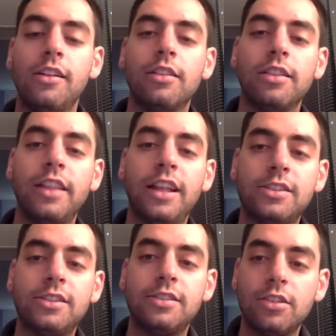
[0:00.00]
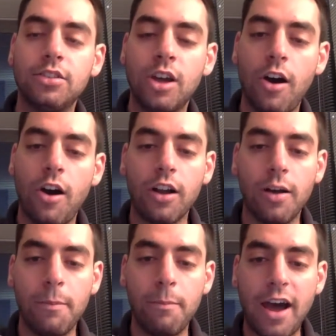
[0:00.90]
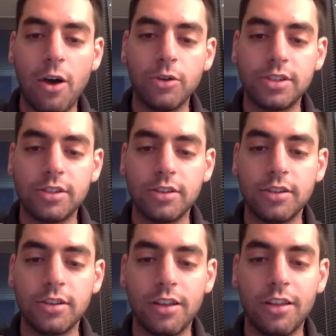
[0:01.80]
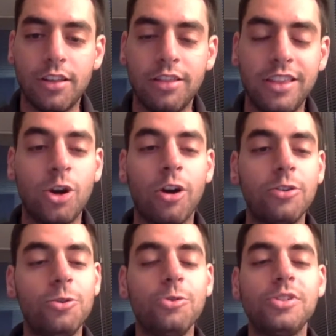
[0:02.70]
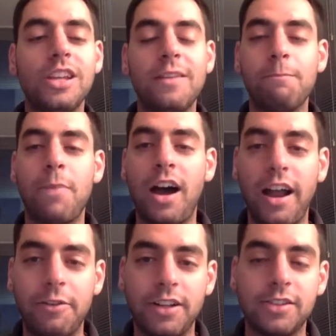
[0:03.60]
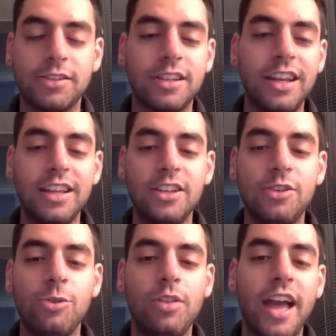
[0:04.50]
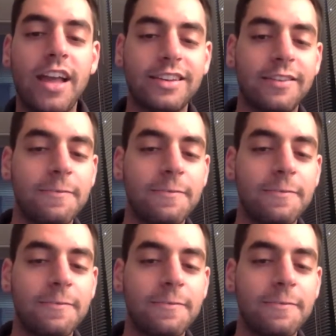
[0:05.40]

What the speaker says: Let's talk about the Cardinals and Pirates, getting into that